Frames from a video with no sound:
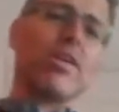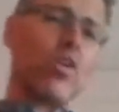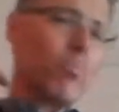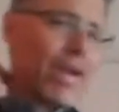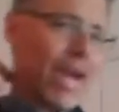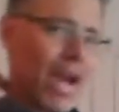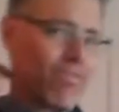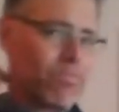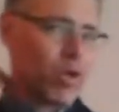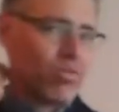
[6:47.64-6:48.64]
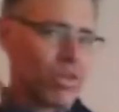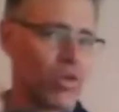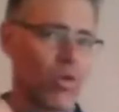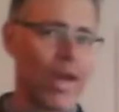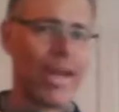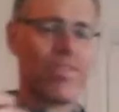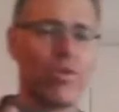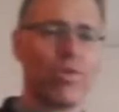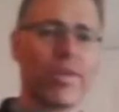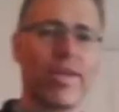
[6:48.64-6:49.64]
you may have moves in your head
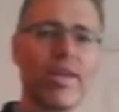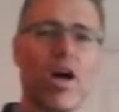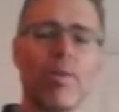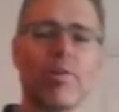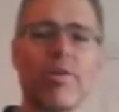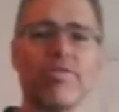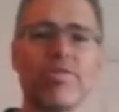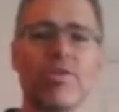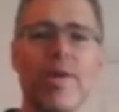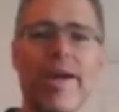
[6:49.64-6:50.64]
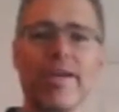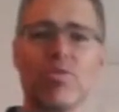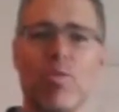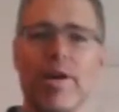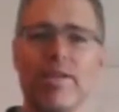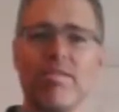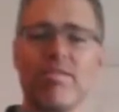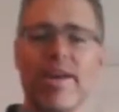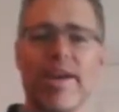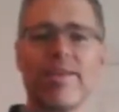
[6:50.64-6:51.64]
that you're thinking, I'm going to do X, Y, and
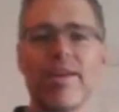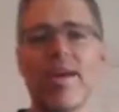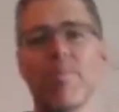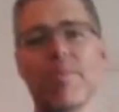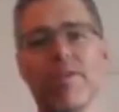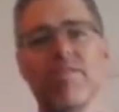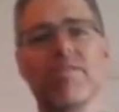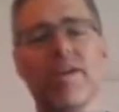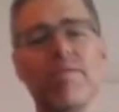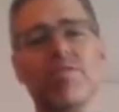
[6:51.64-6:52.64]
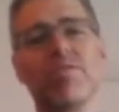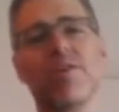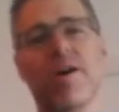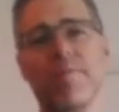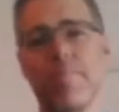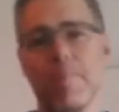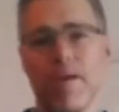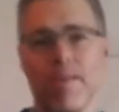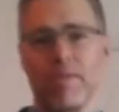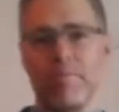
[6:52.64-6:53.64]
Z, but at the same time,
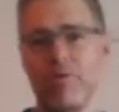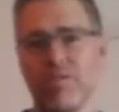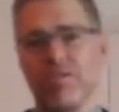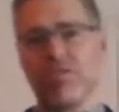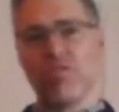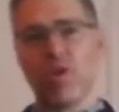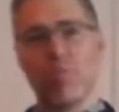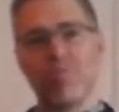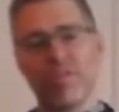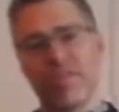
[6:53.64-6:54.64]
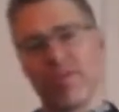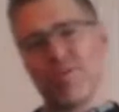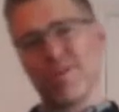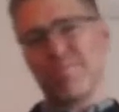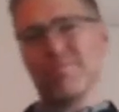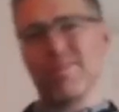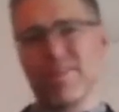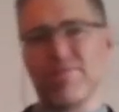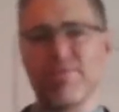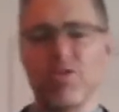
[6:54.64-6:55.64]
the music stops and you think, well, I'm
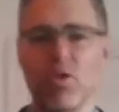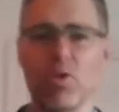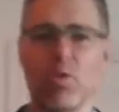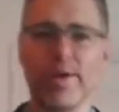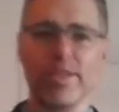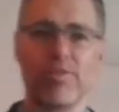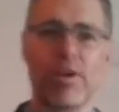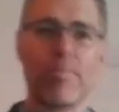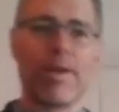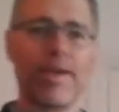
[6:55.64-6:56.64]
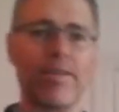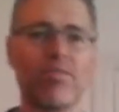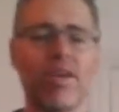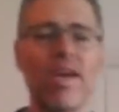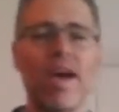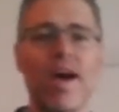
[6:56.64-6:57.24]
kind of not quite in the right place.